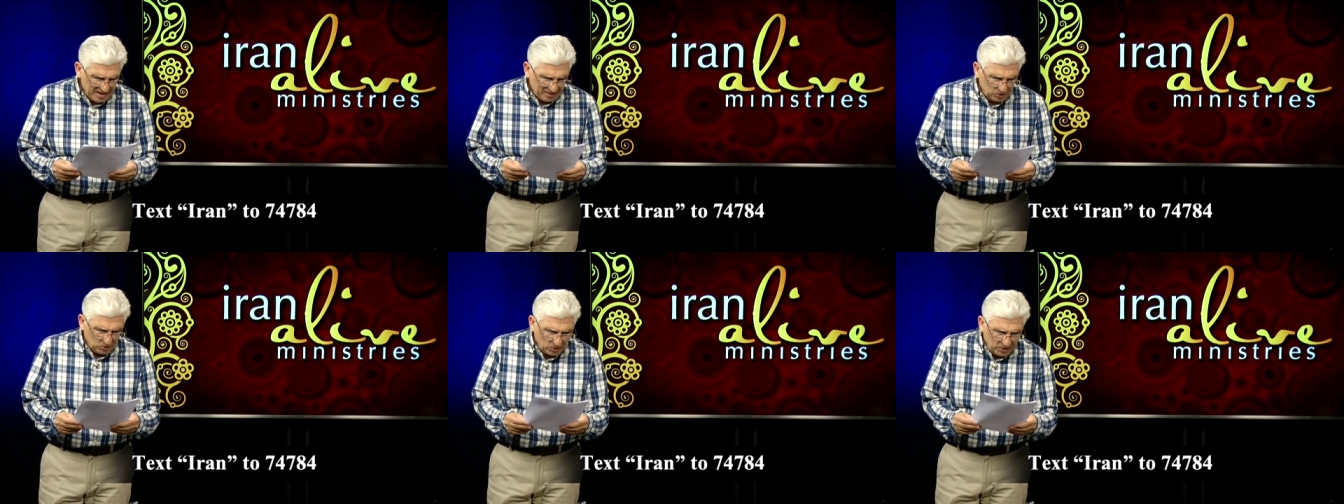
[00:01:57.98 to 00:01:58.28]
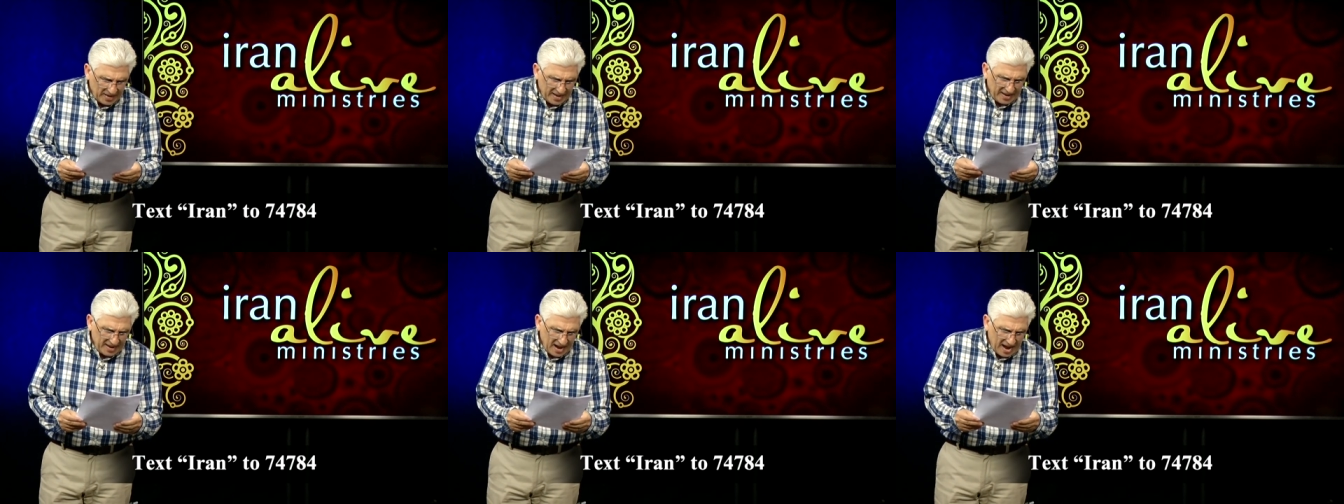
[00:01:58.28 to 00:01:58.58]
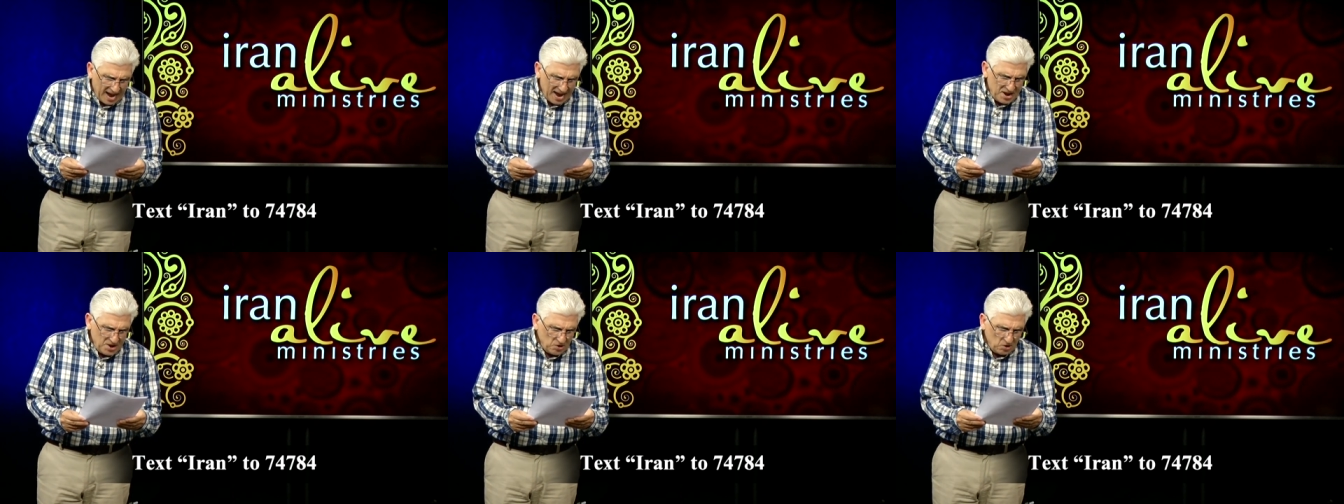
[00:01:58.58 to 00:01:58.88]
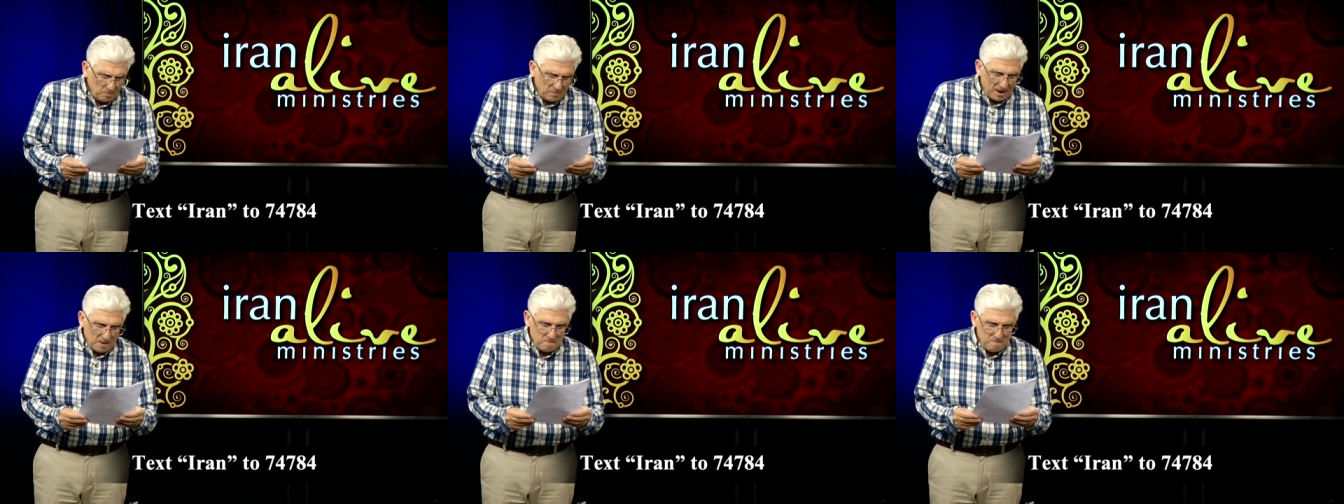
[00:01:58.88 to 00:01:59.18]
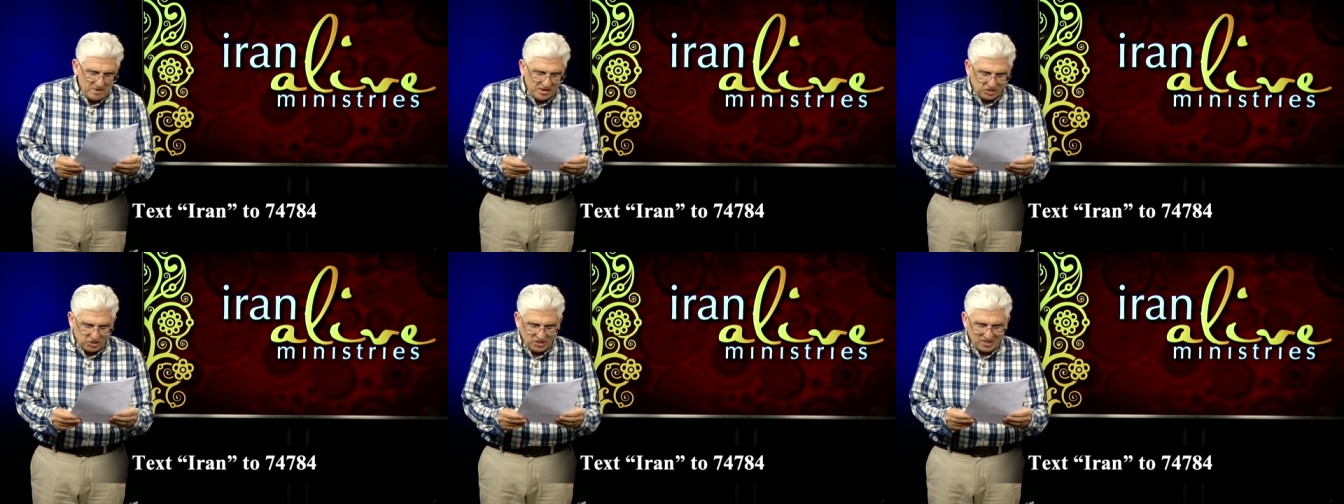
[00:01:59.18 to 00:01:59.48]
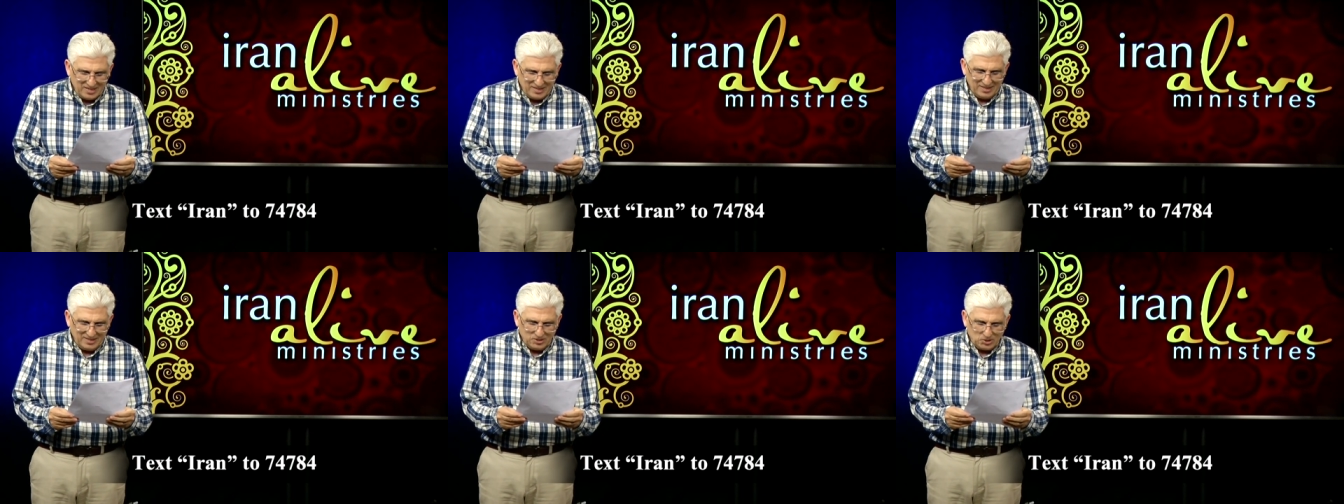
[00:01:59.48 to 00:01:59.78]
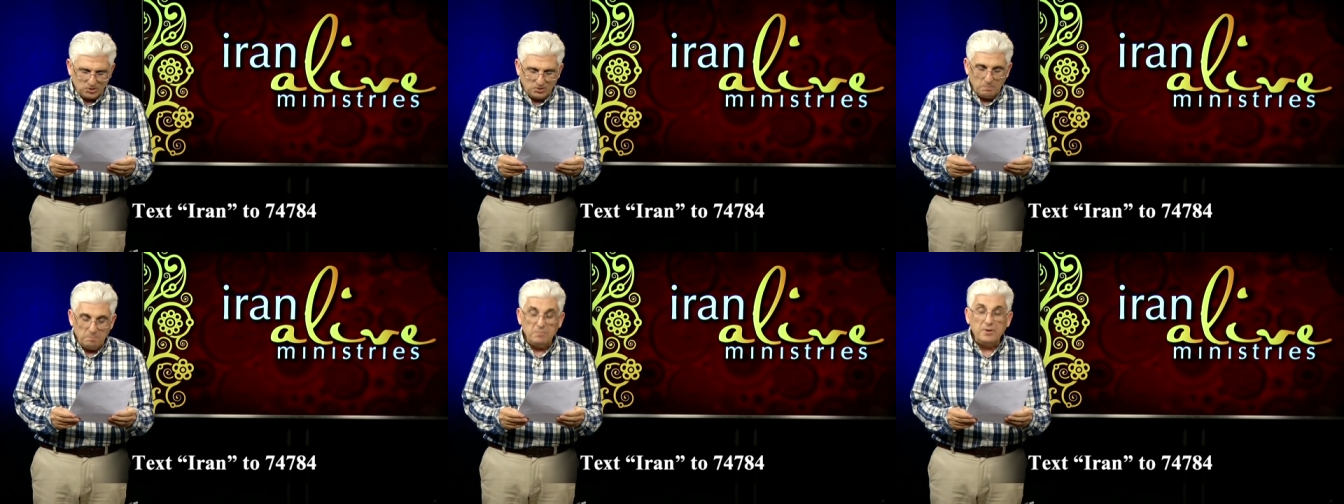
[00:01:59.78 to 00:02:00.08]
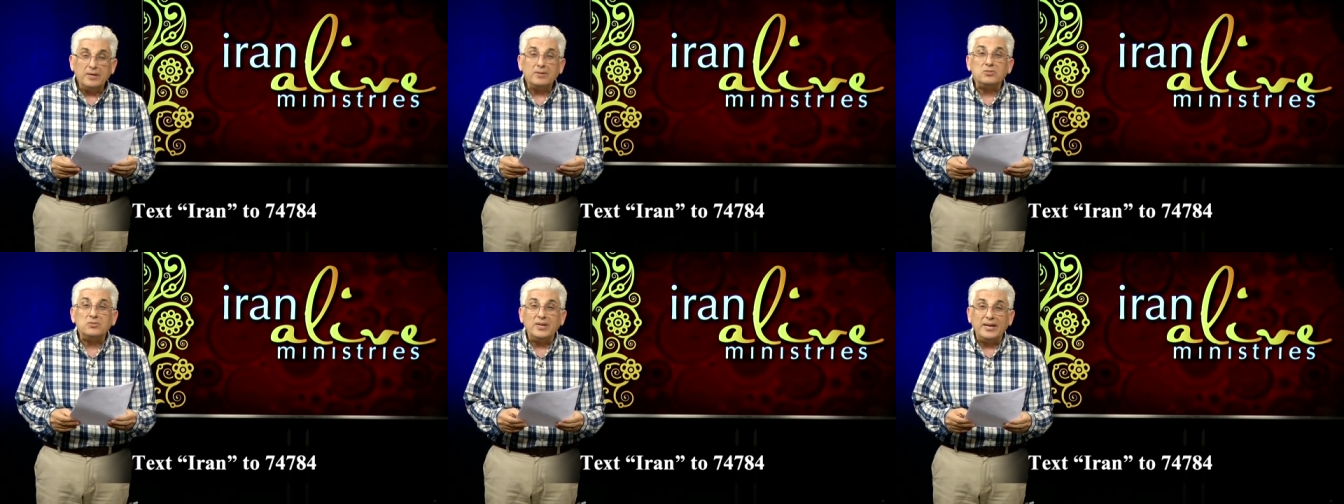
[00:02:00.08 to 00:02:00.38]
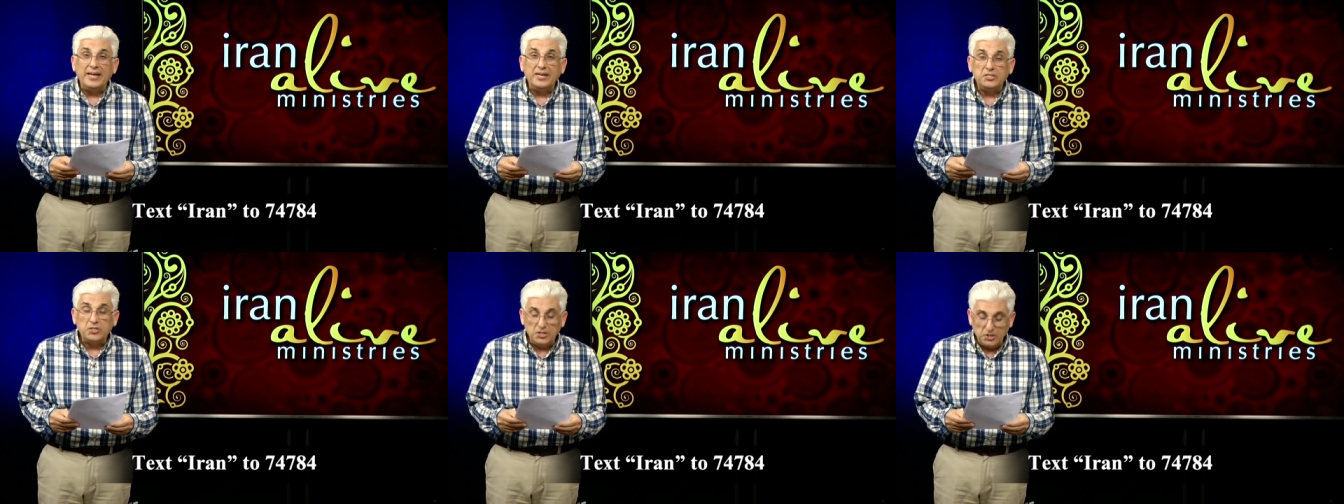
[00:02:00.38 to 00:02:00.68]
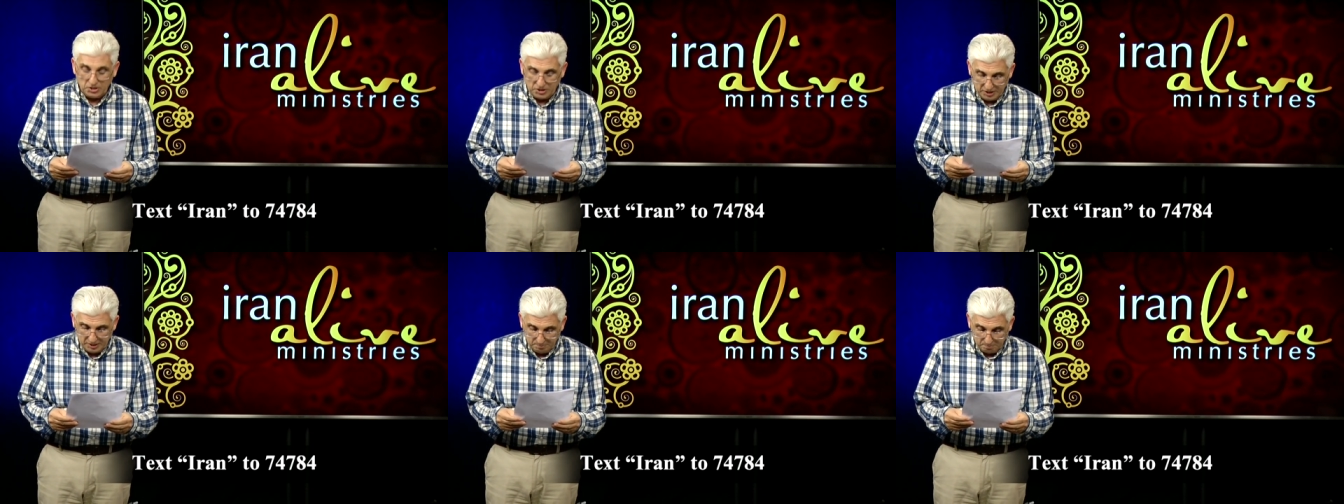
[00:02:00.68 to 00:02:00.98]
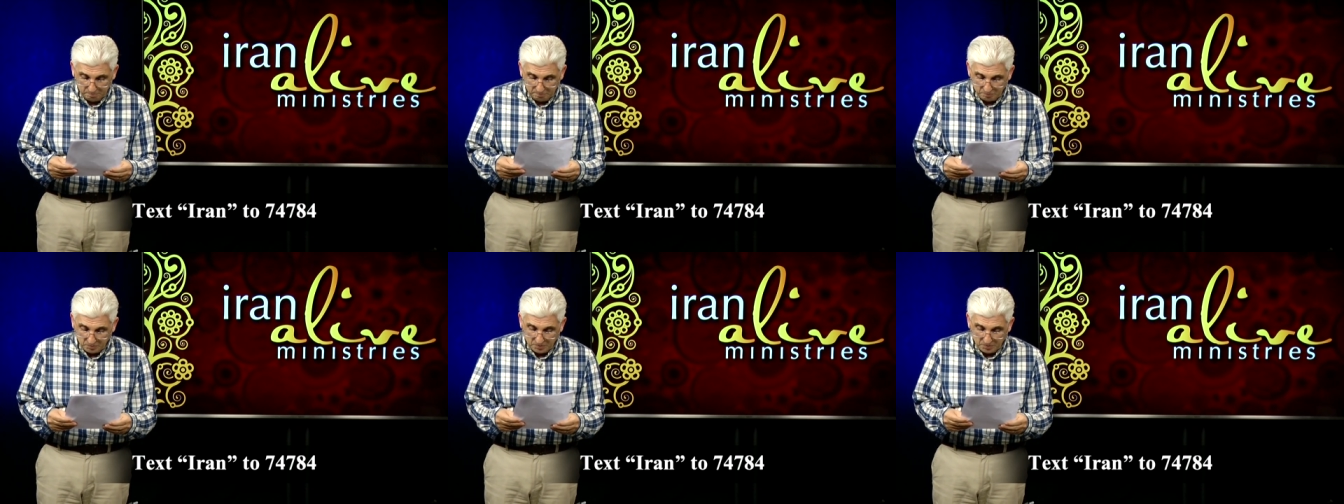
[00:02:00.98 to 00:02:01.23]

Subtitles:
Today, I know my mission is to build relationship